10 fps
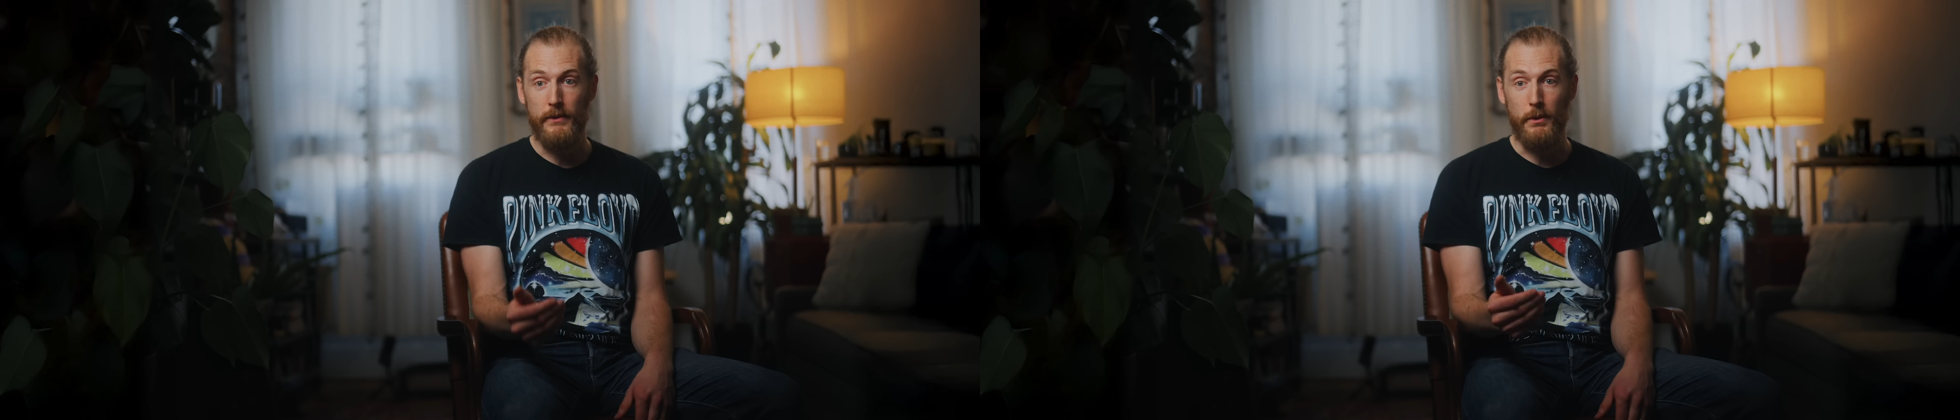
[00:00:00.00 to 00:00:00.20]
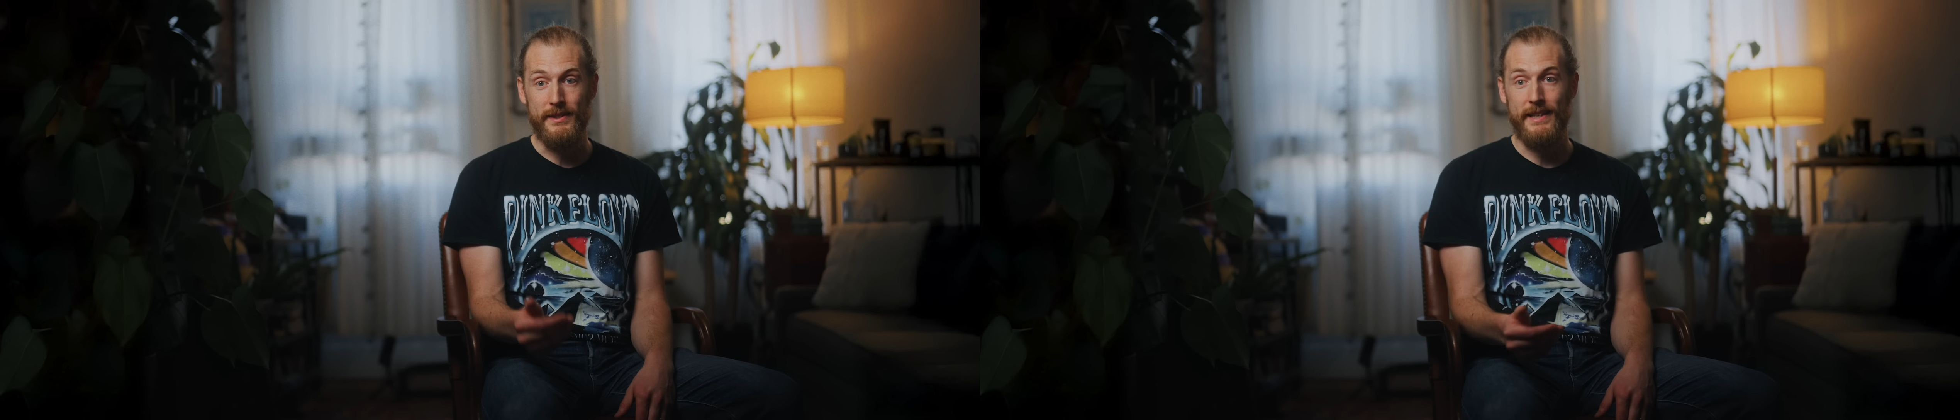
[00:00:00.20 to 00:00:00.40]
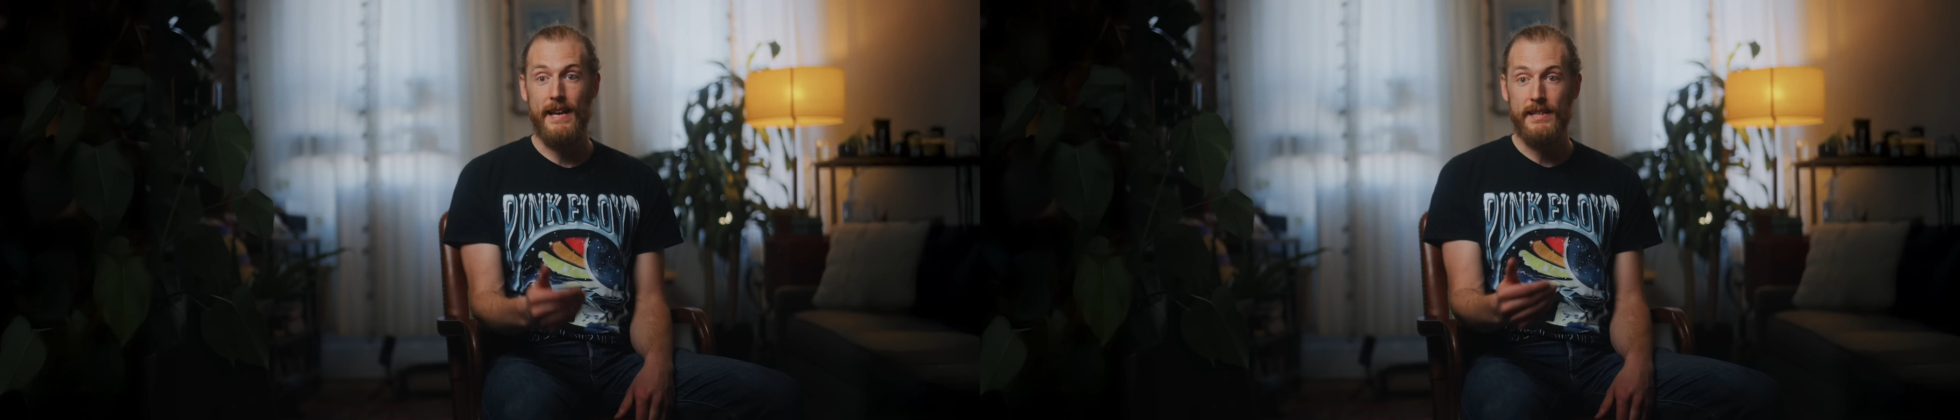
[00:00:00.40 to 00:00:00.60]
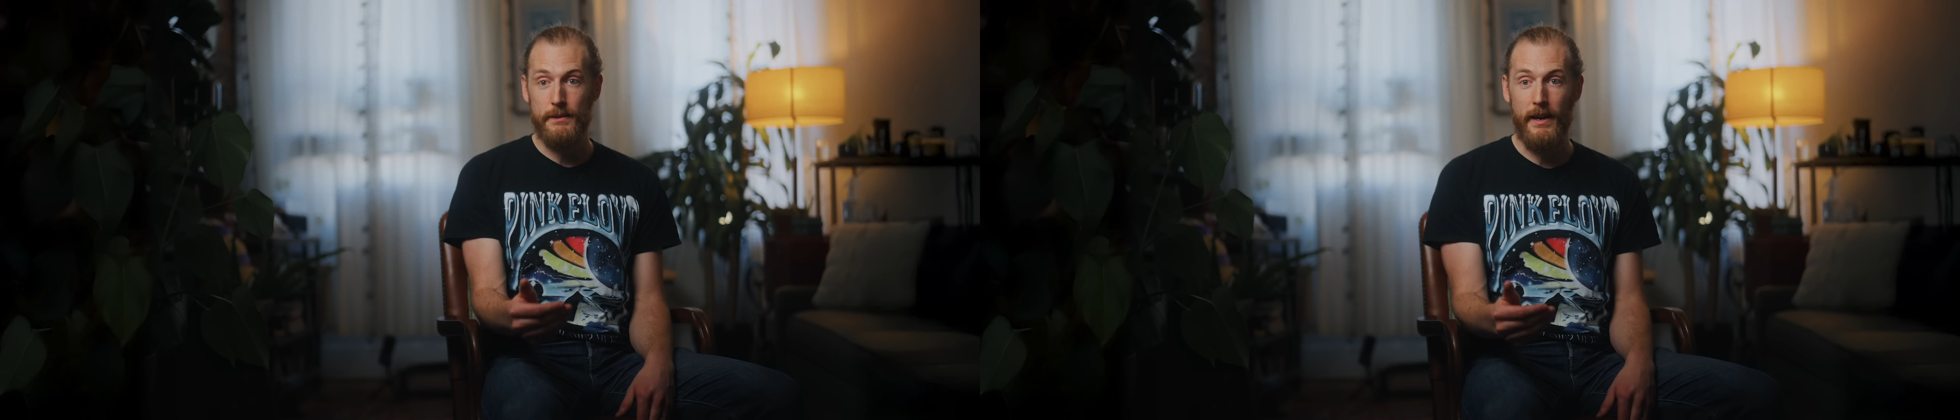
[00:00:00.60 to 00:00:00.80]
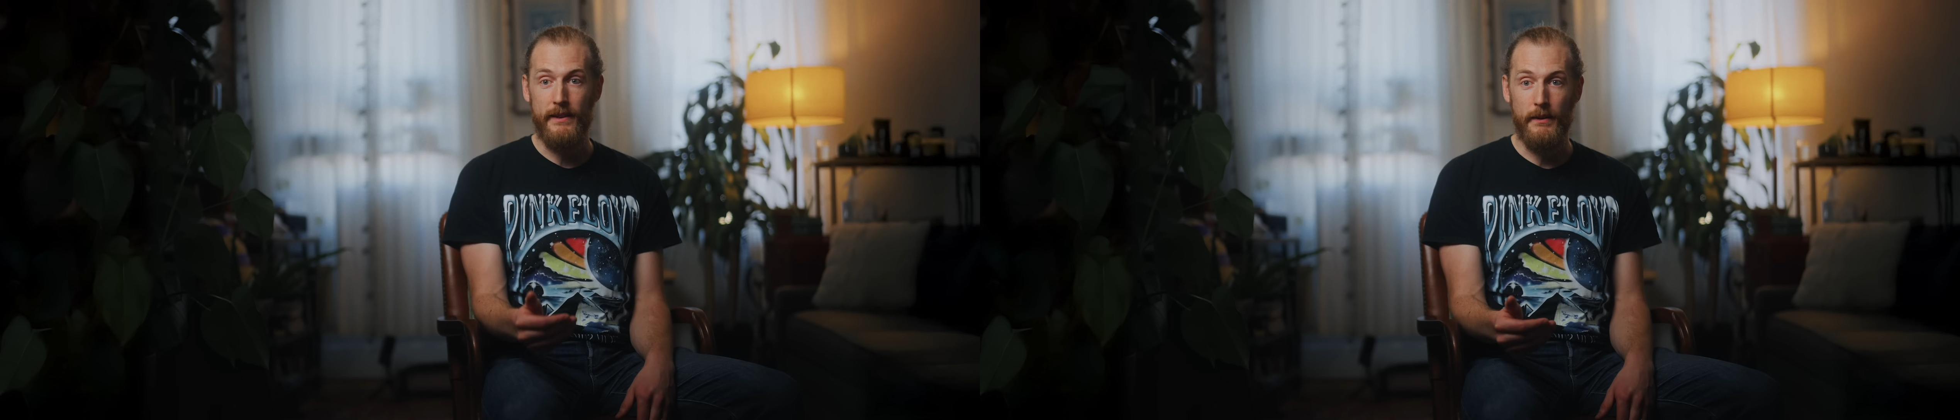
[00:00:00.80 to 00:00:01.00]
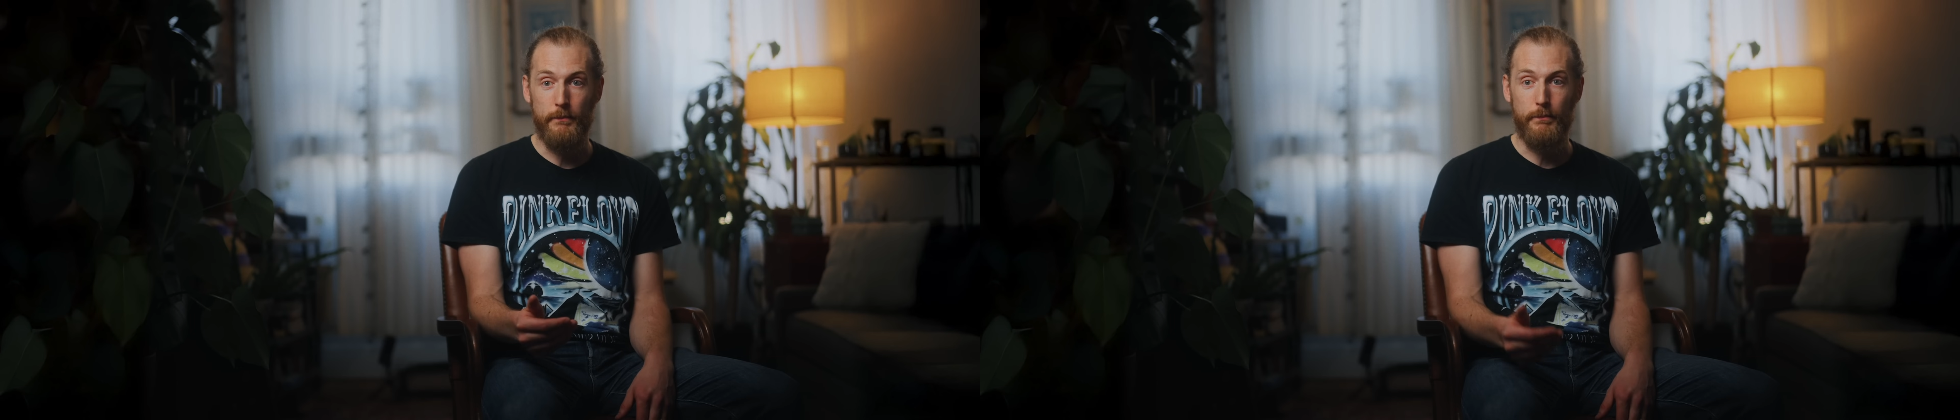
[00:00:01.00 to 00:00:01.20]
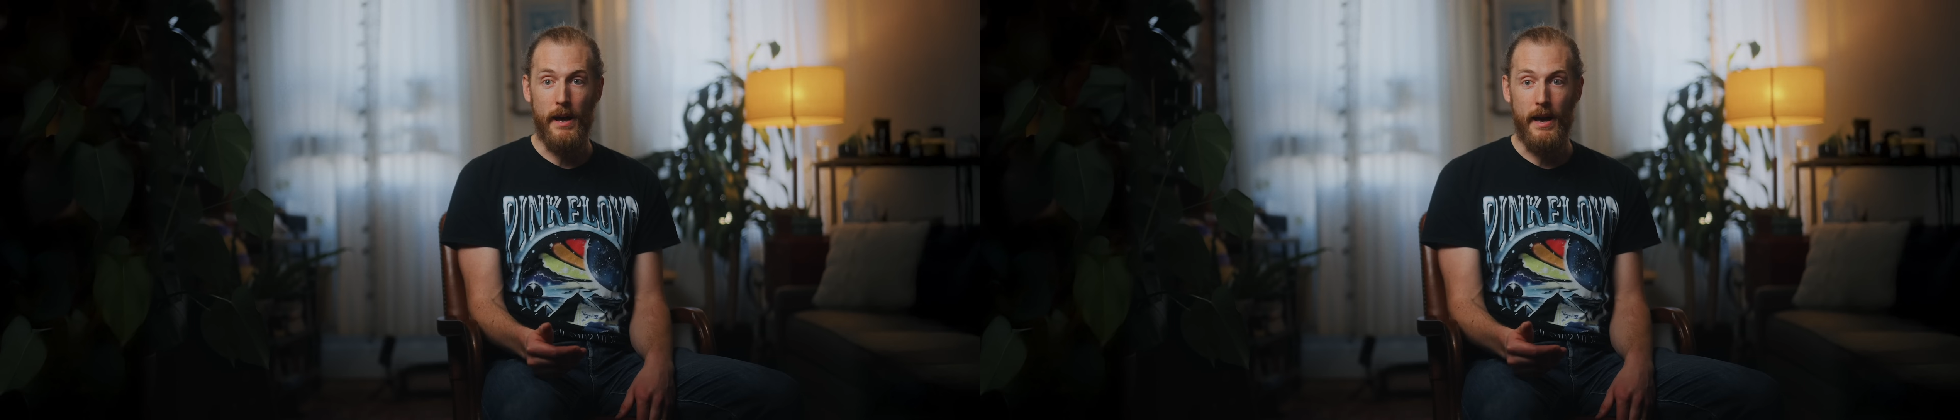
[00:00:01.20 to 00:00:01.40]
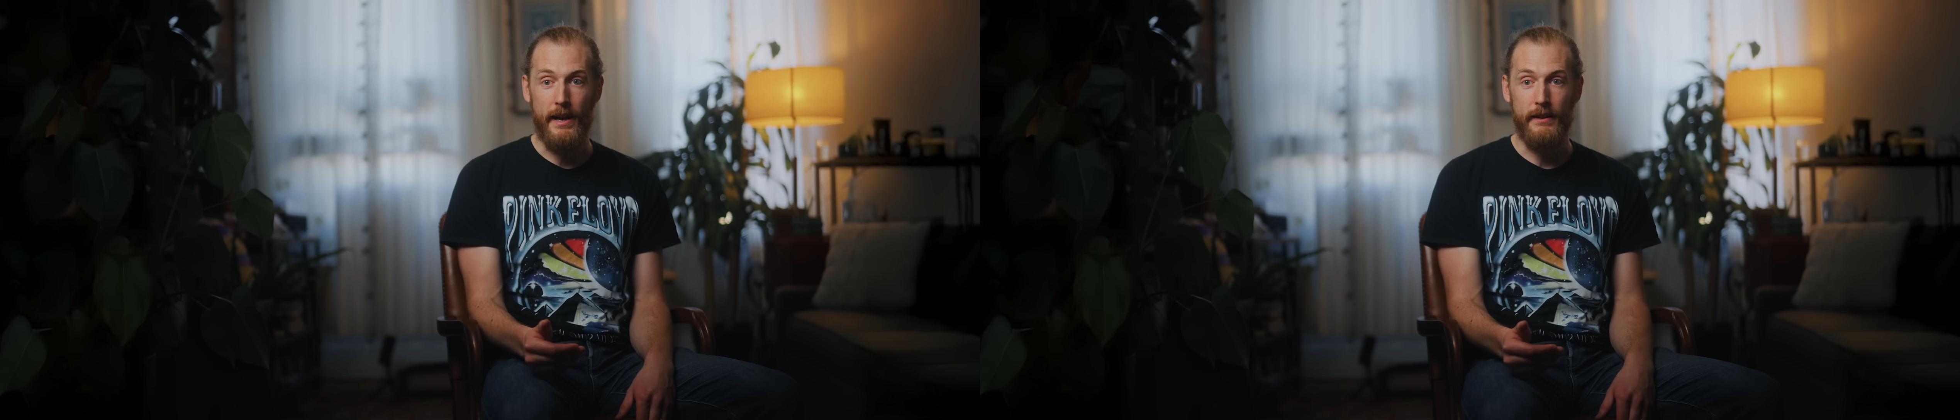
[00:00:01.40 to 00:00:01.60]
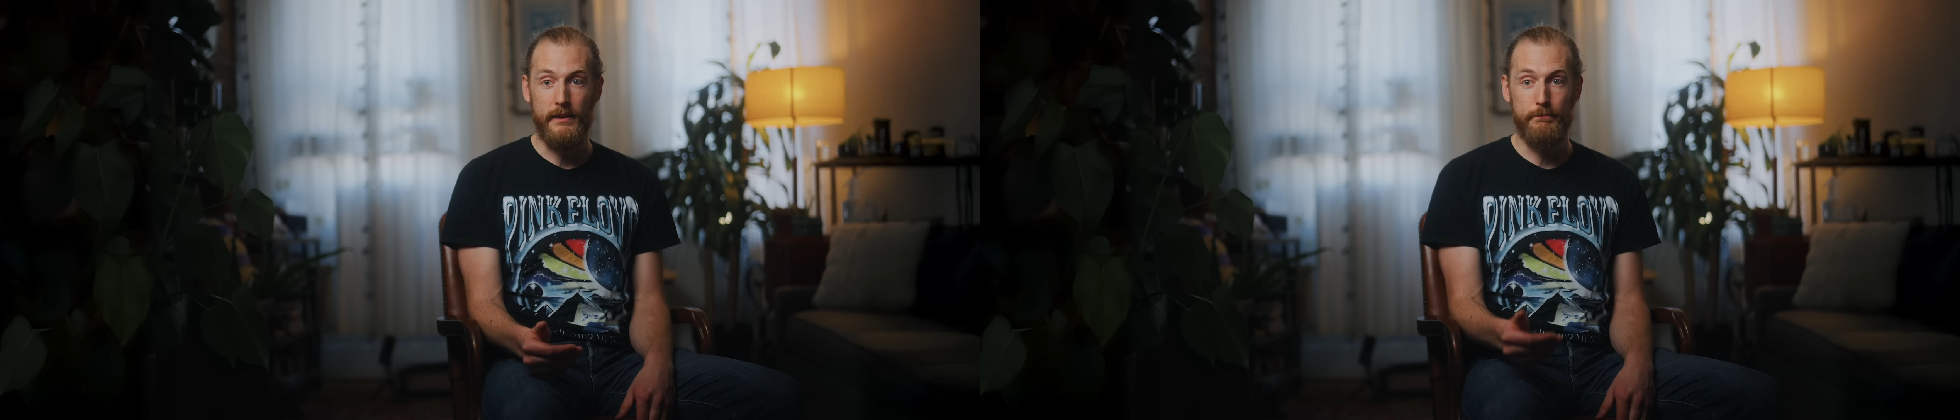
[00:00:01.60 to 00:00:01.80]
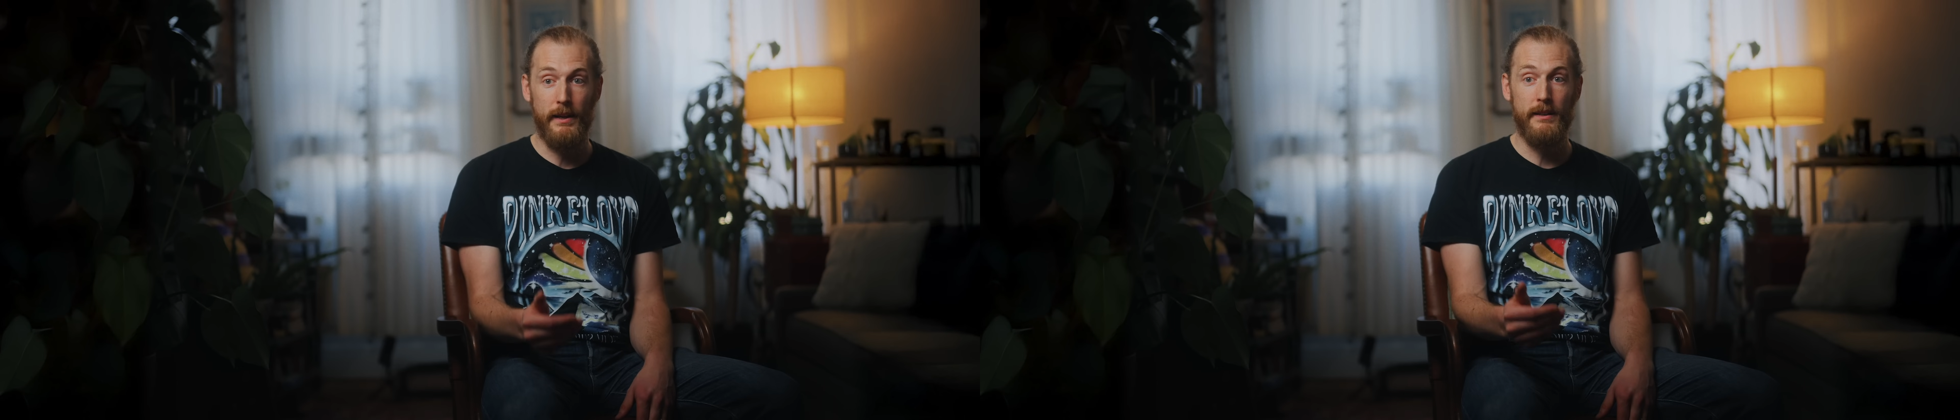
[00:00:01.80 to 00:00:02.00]
that was exacerbated by
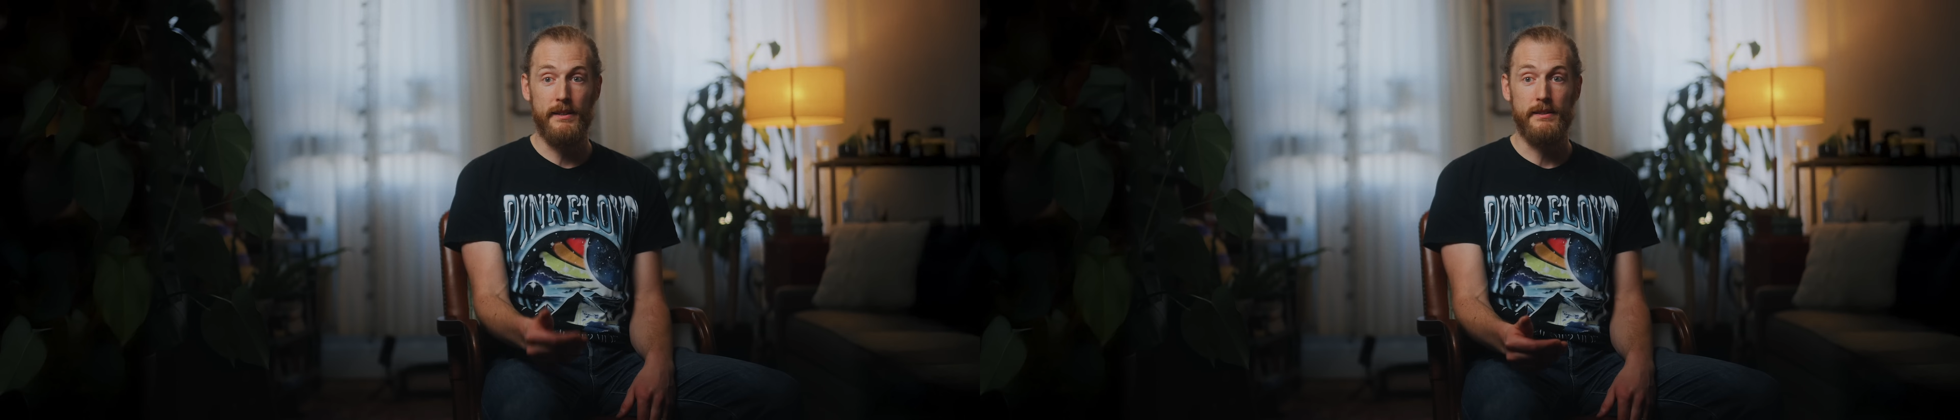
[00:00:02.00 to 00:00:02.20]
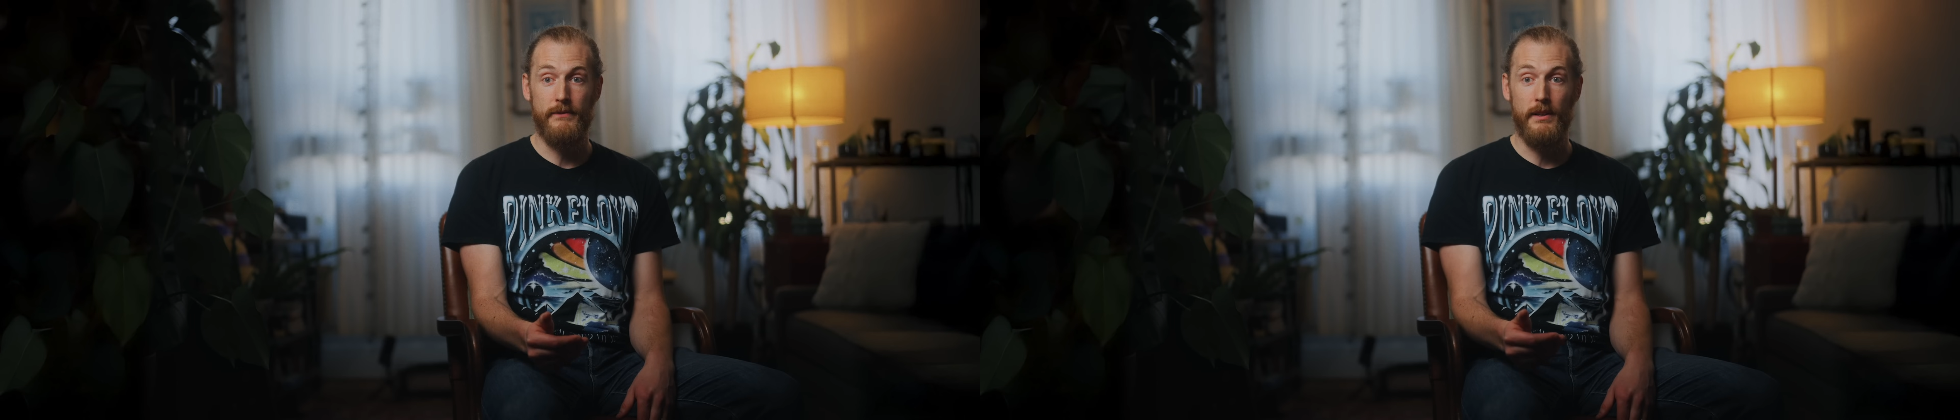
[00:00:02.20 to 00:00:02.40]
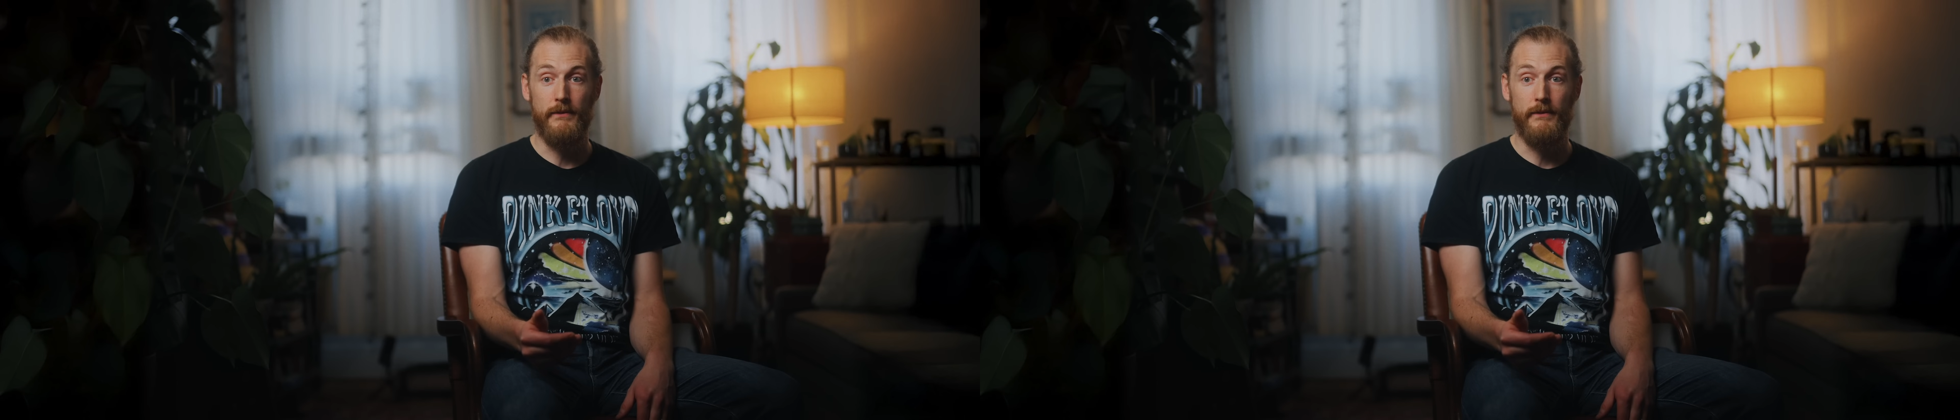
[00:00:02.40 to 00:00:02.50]
the bundlers of,